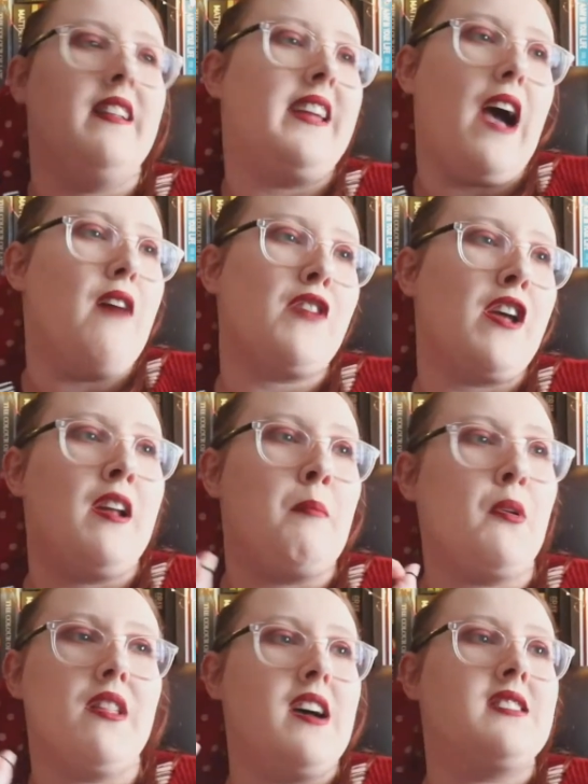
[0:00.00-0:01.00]
Like, everything
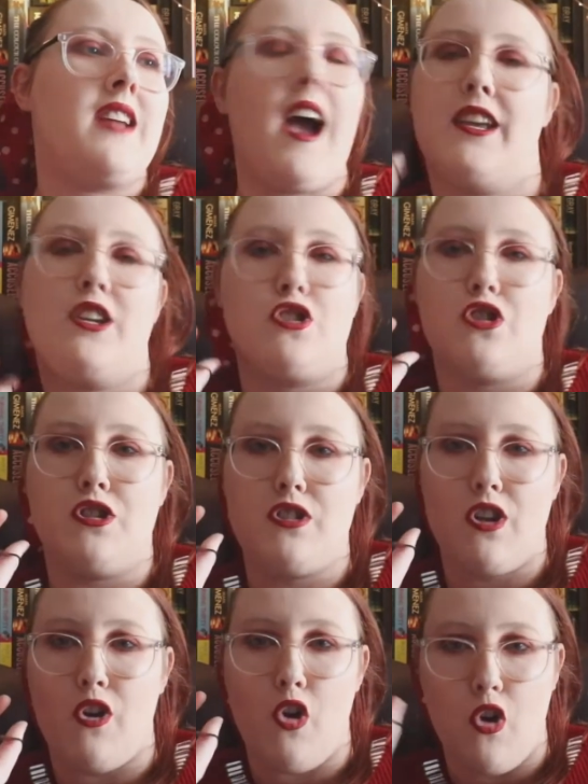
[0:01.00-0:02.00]
about this guy is
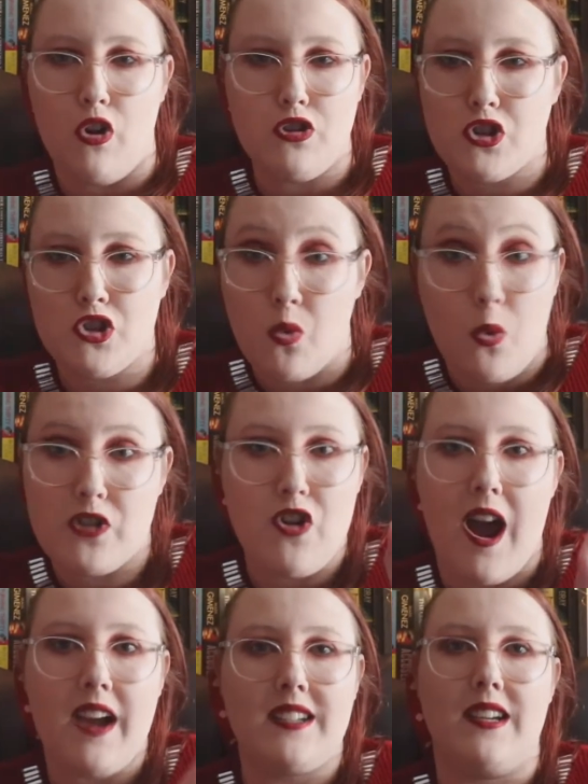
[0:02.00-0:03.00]
just so
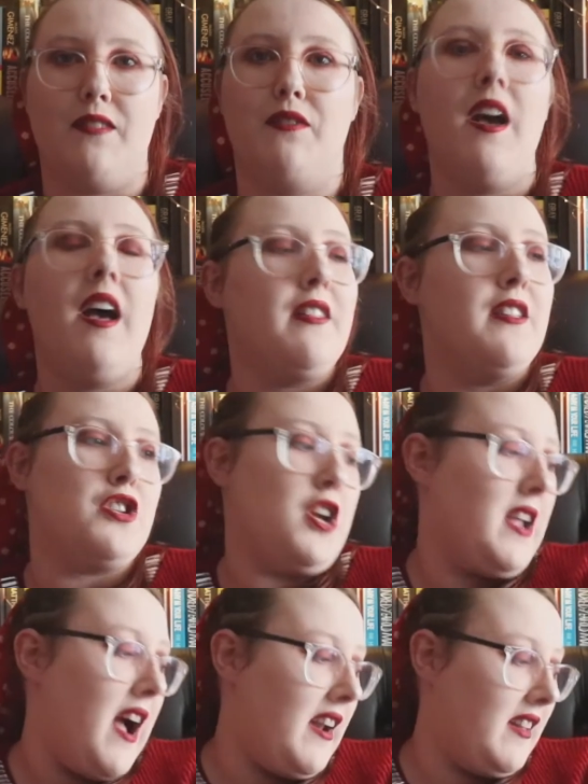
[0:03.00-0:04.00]
attractive that
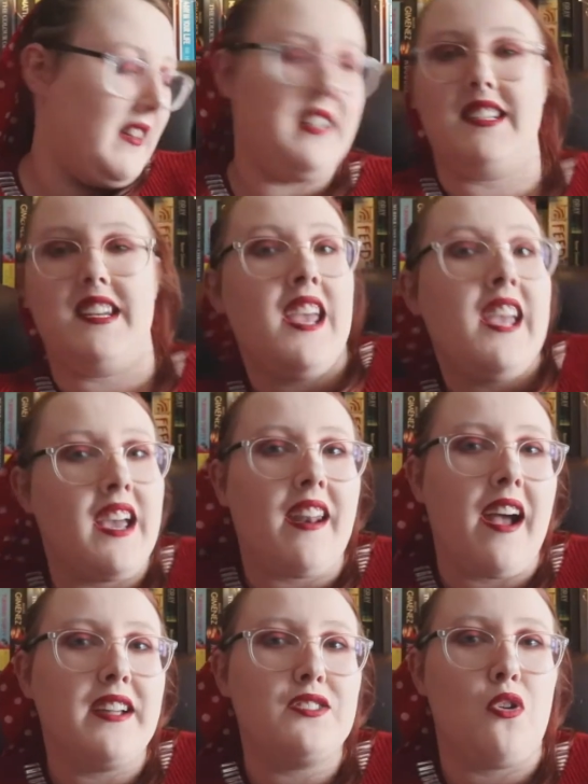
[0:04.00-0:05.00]
she can't, like, take
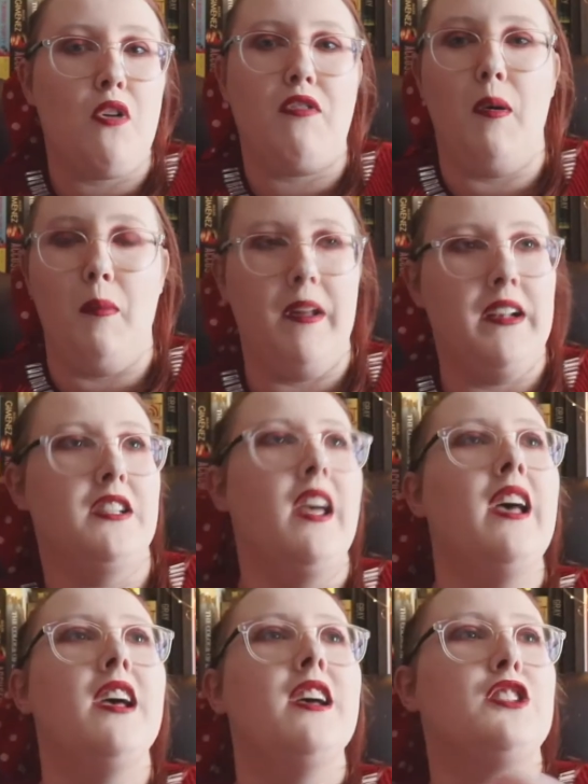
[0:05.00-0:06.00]
her eyes off him, and
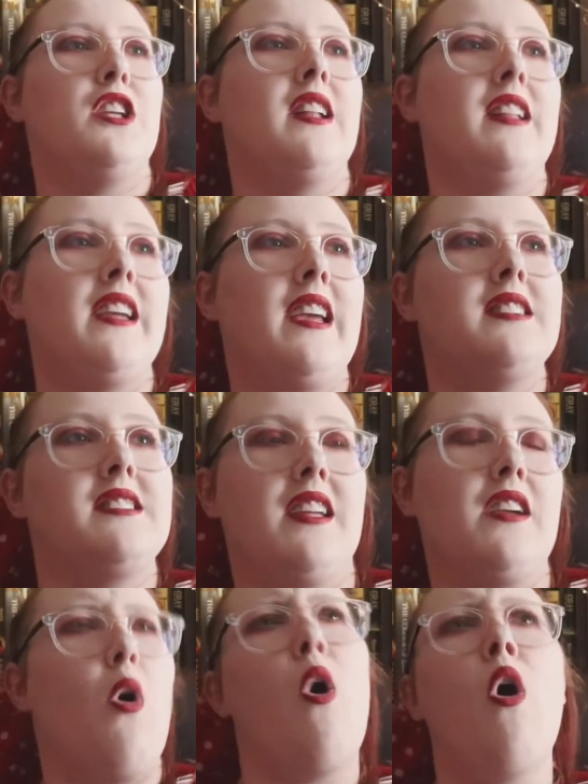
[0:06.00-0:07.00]
she, like, is
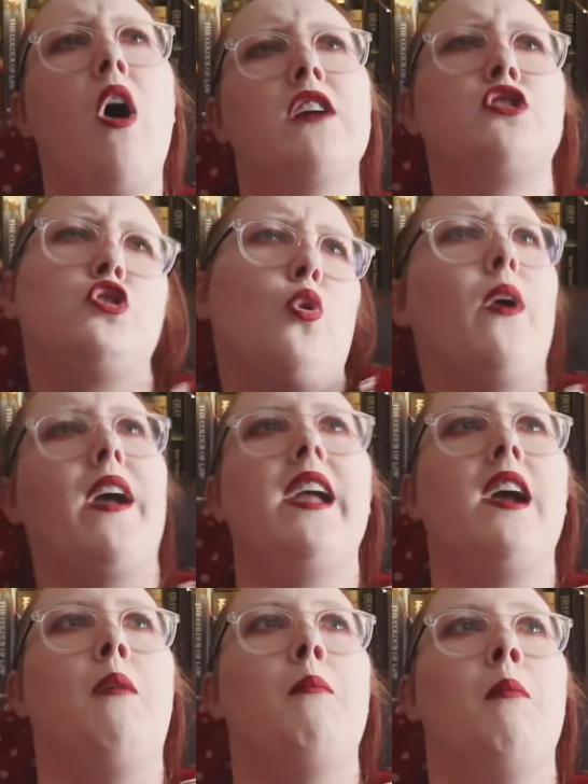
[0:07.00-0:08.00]
like, oh, I so
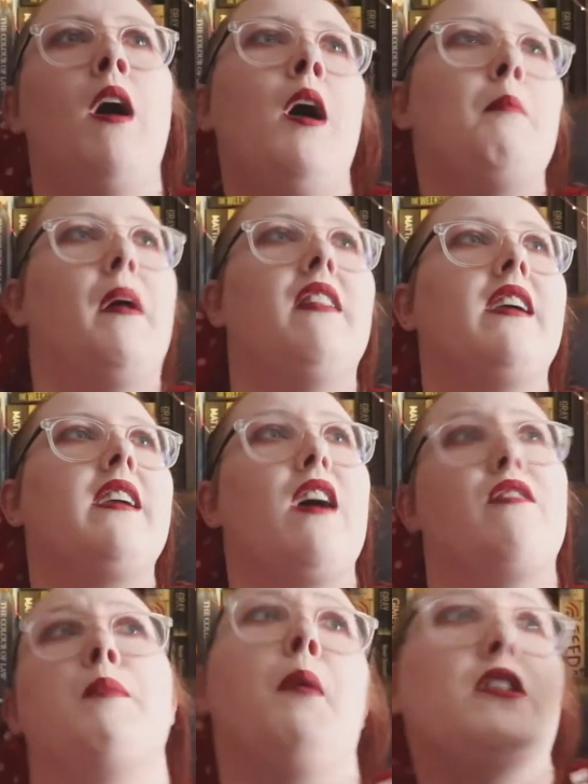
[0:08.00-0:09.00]
hate him, but, like,
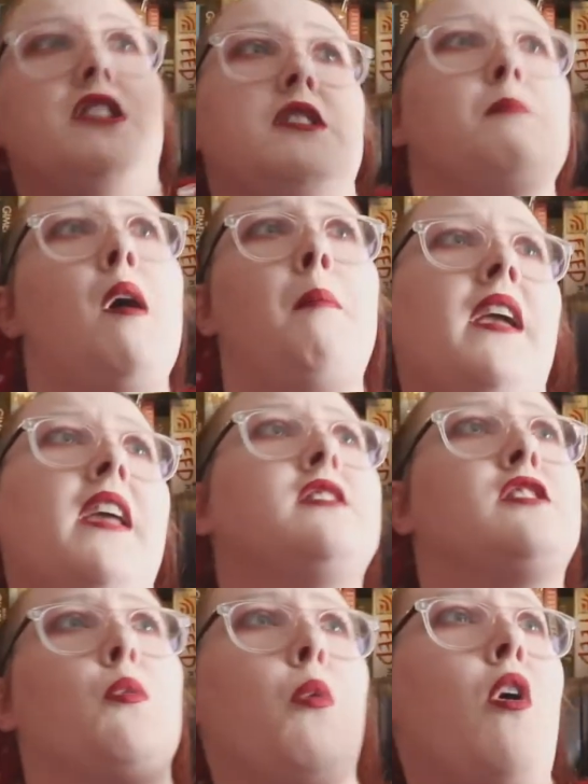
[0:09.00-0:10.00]
if he pushes me up
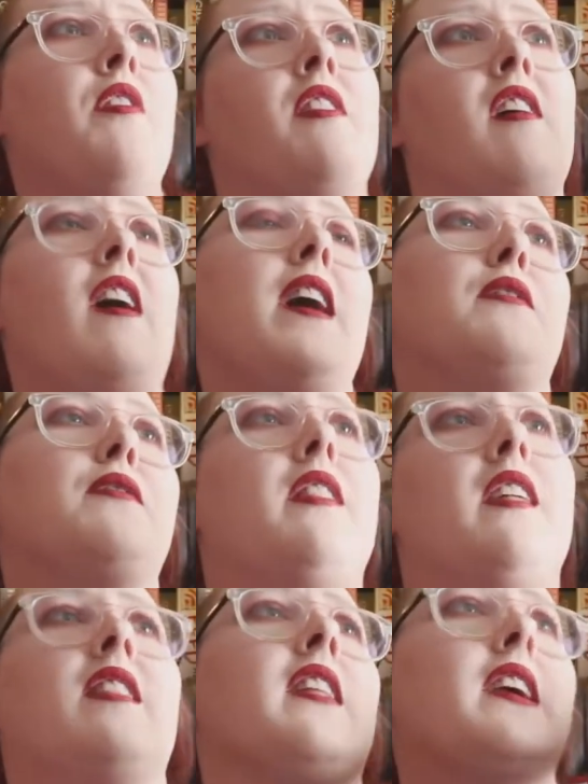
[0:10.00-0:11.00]
against the wall in the lift,
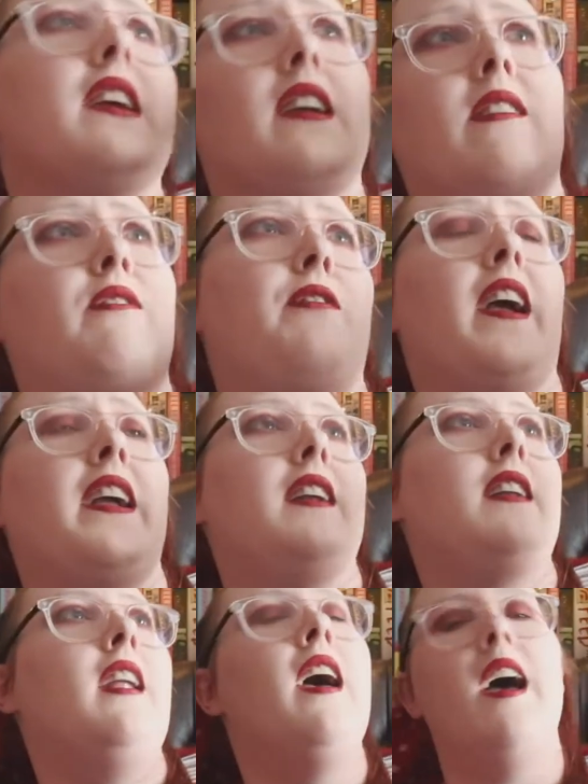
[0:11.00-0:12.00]
then, like,
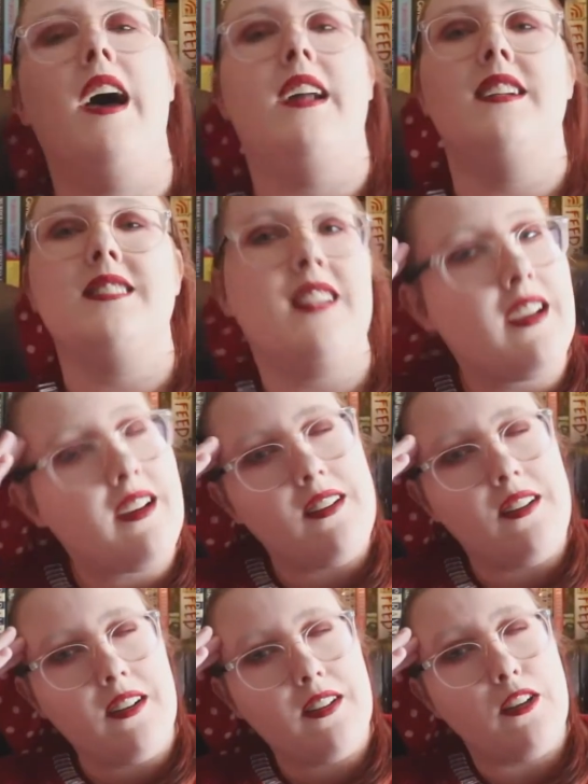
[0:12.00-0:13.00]
fine. And it's like,
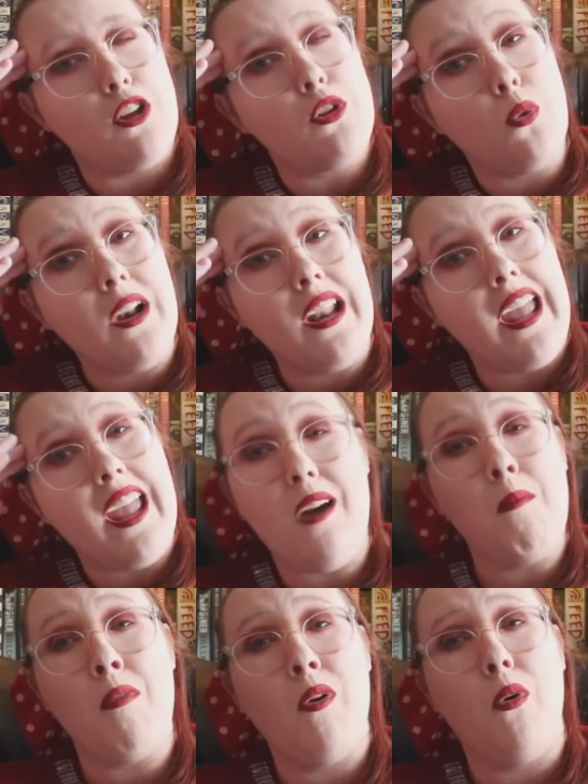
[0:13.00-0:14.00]
oh, you don't hate
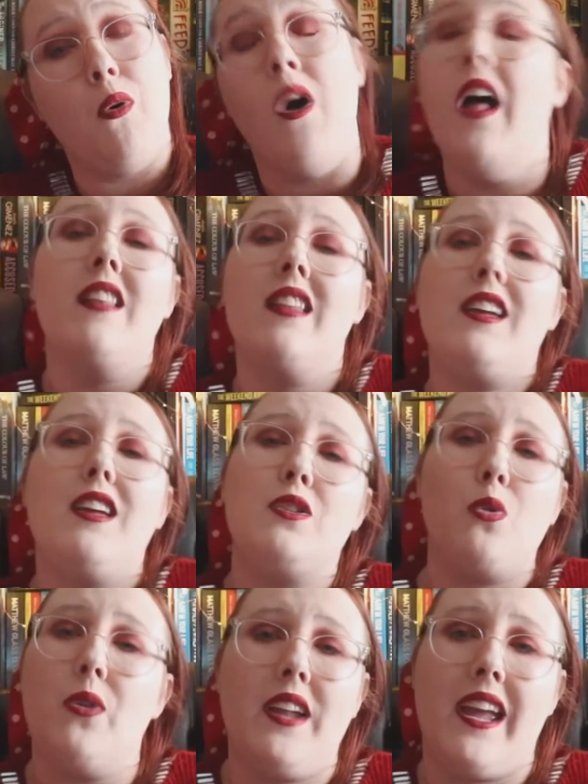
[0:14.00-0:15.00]
him, though. Like, you
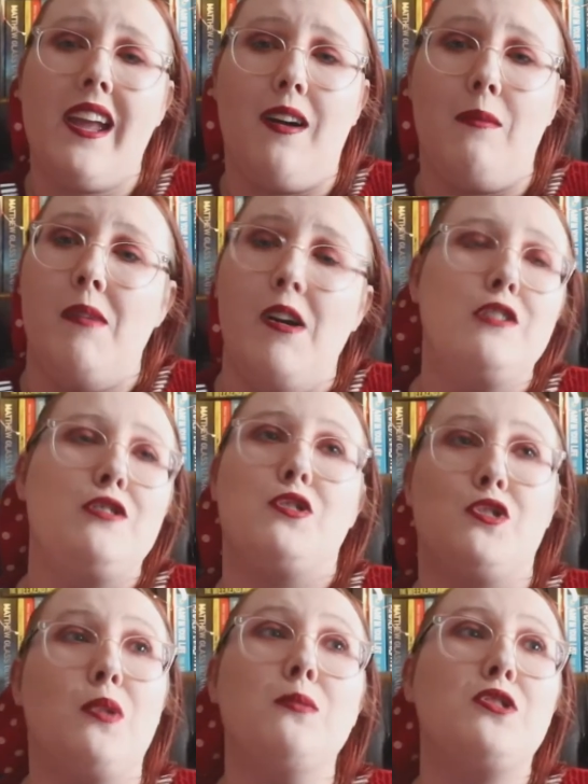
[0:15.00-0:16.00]
don't hate him. So
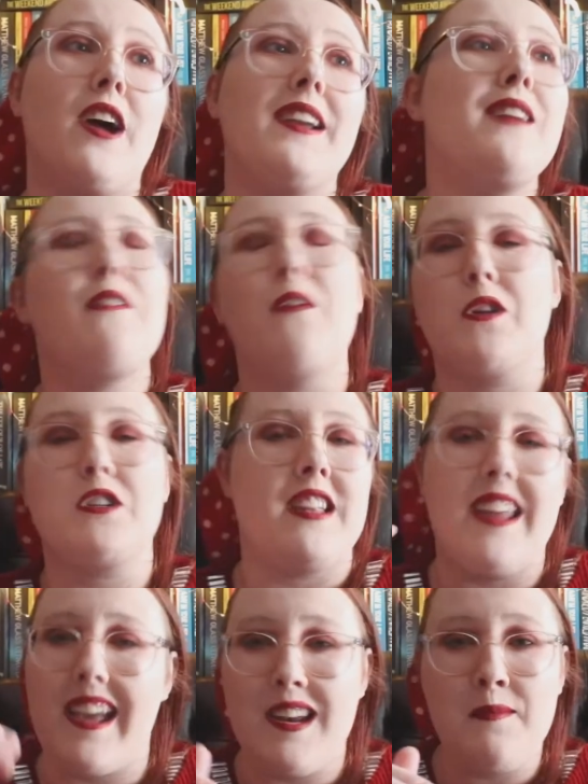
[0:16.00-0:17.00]
stop trying to force
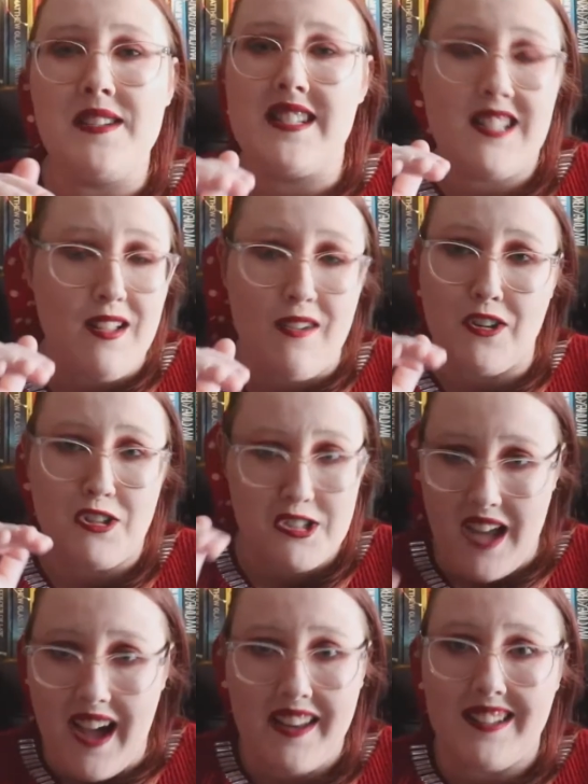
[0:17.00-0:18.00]
an enemies to lovers
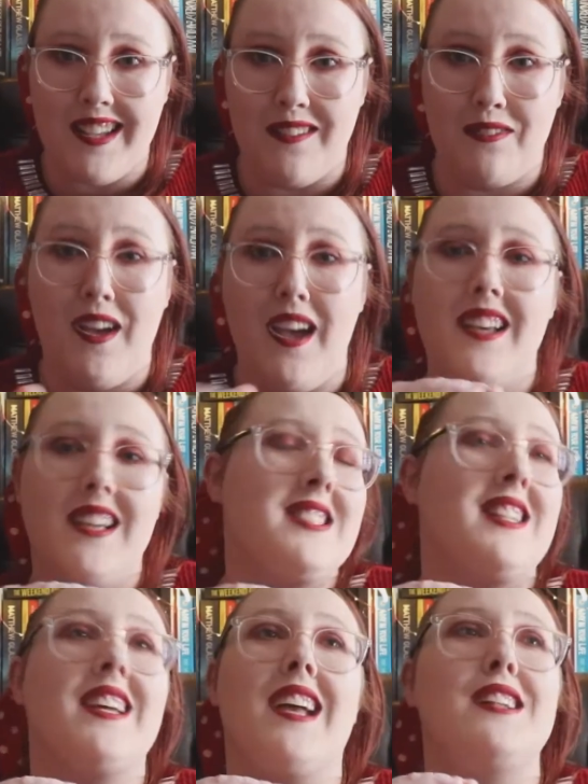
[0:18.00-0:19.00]
narrative,
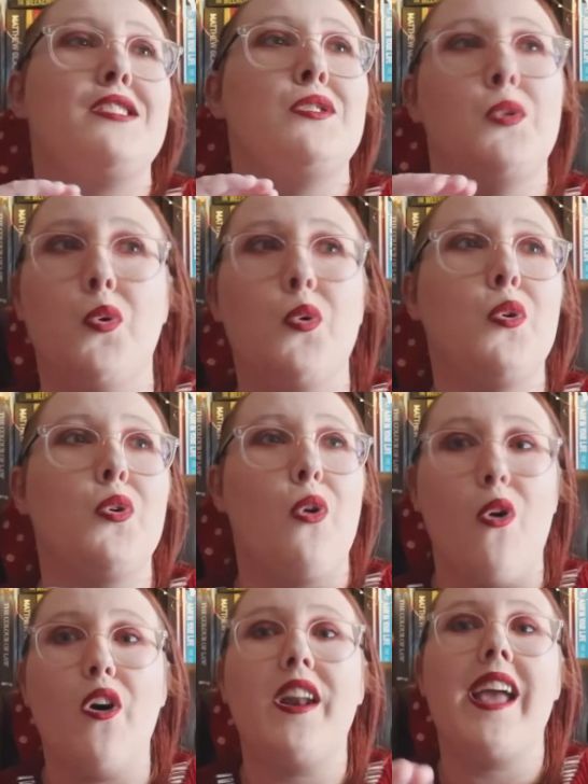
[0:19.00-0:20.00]
because, like, it's no
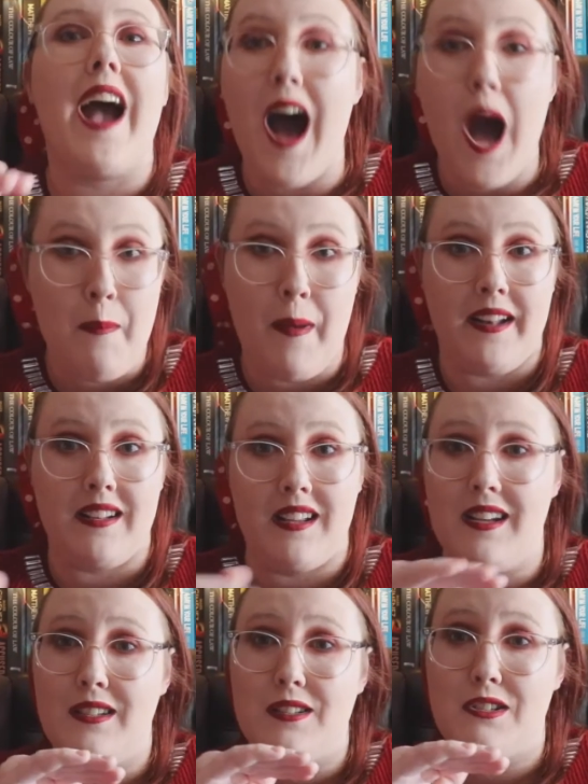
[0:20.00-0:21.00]
gonna
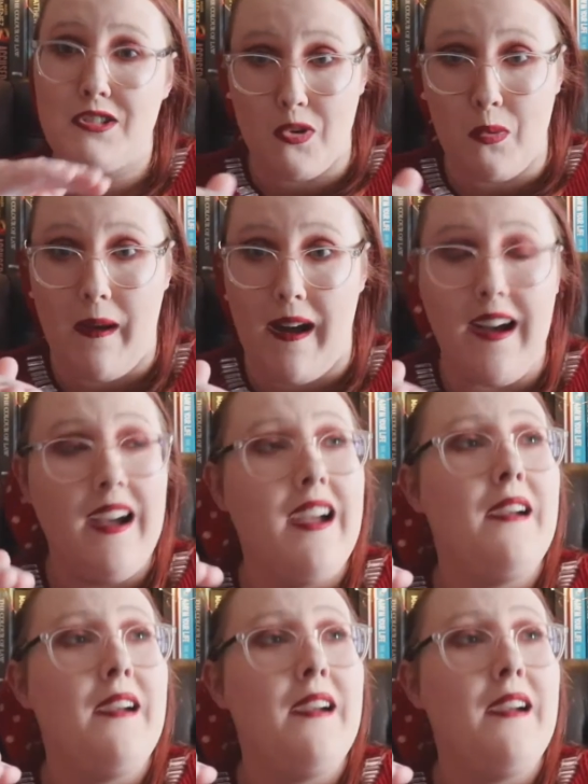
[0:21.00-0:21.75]
happen. Stop it.